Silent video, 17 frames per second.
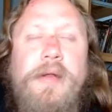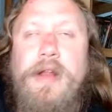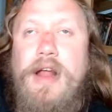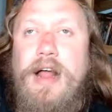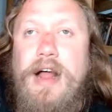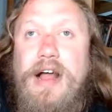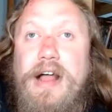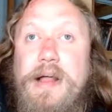
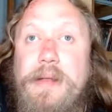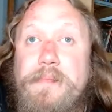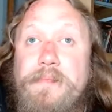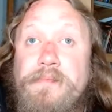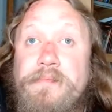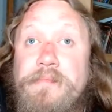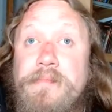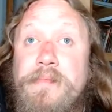
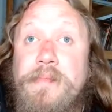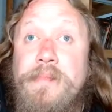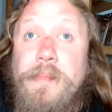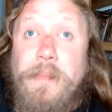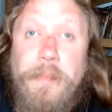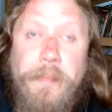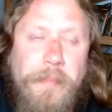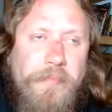
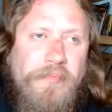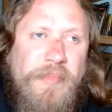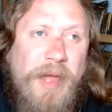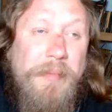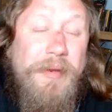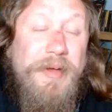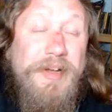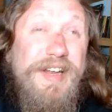I'm
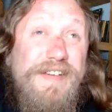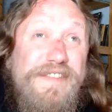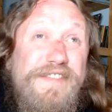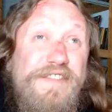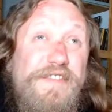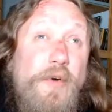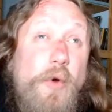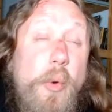looking
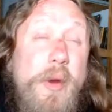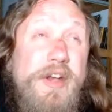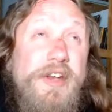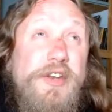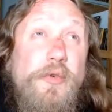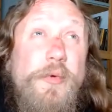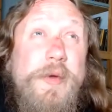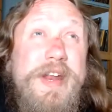forward
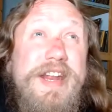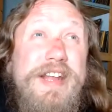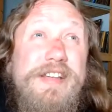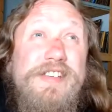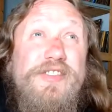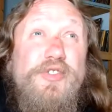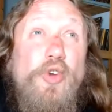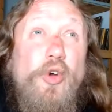to reading
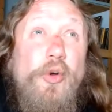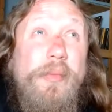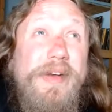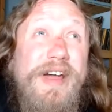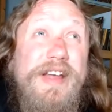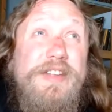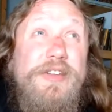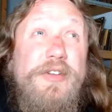
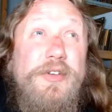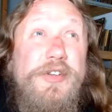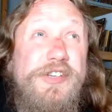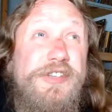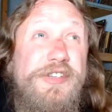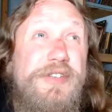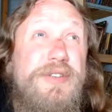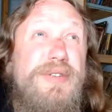Stormlight to
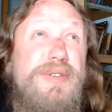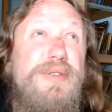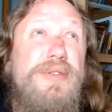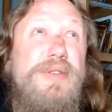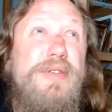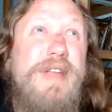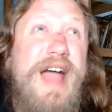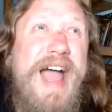just
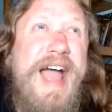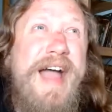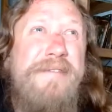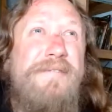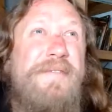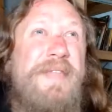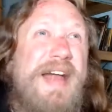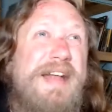
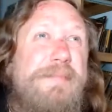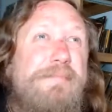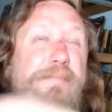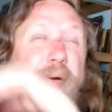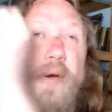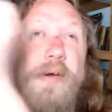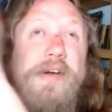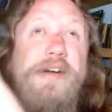have that
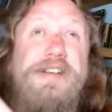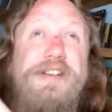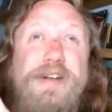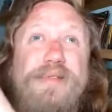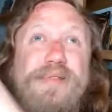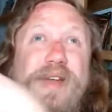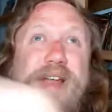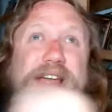part
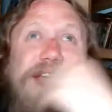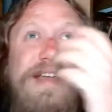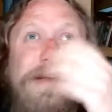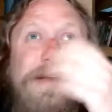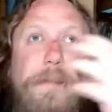of like